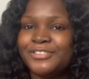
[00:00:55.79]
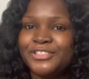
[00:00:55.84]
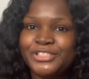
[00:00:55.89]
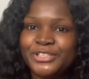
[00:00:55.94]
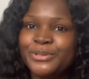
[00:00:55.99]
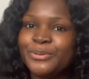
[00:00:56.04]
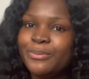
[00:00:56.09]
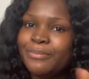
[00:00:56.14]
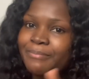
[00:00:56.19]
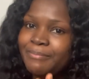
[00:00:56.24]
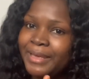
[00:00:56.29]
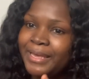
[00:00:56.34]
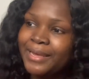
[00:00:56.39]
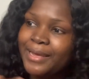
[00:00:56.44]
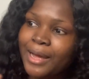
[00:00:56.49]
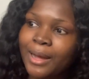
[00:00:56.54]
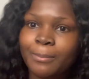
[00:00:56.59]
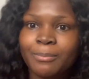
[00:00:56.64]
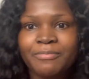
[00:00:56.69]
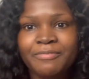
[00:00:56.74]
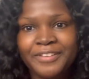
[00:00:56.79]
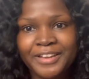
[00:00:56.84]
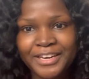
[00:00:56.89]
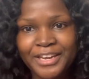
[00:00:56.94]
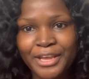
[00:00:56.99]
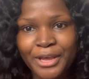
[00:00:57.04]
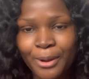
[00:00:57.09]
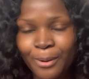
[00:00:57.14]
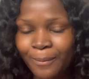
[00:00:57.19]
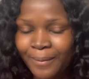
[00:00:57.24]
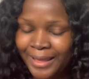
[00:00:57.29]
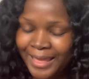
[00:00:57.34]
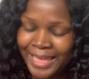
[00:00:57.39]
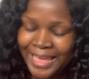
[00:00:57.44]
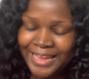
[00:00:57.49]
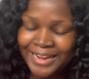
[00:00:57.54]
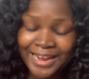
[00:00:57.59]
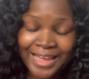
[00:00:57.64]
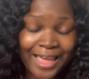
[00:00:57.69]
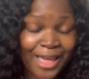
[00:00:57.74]
do makeup video
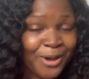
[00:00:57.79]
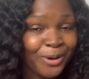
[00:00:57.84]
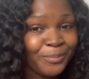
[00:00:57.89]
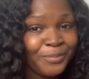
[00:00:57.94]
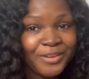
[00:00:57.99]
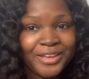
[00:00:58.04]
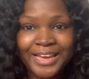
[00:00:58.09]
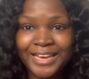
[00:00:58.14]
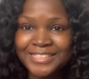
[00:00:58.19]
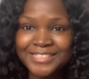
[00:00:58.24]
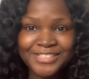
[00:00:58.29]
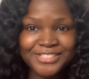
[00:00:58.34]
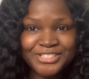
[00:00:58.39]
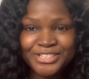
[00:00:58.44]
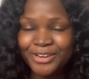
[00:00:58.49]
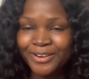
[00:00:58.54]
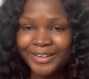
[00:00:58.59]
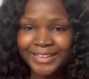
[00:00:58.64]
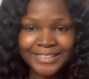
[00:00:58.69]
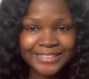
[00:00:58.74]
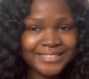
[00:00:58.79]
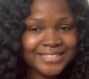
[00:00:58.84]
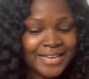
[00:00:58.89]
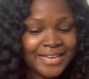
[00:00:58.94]
and I hope you guys enjoy it.